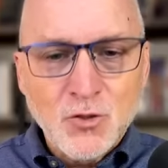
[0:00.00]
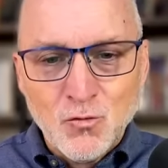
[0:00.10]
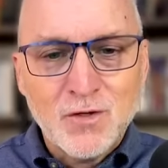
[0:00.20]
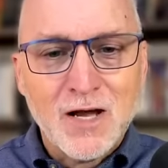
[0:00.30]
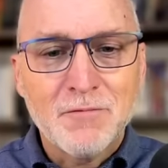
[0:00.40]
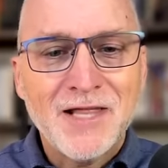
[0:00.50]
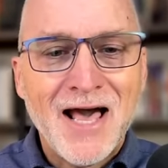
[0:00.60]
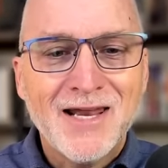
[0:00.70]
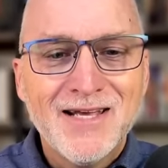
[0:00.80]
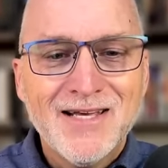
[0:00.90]
We'll come to
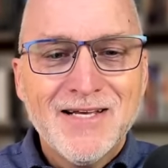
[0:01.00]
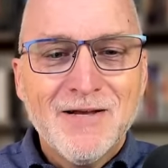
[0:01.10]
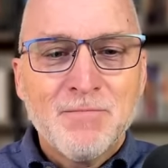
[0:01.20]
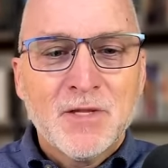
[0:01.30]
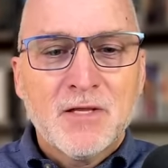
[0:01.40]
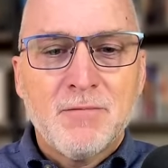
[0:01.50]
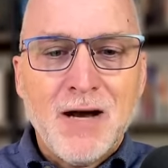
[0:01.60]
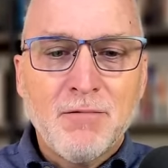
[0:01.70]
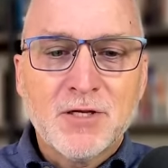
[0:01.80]
that. The Bible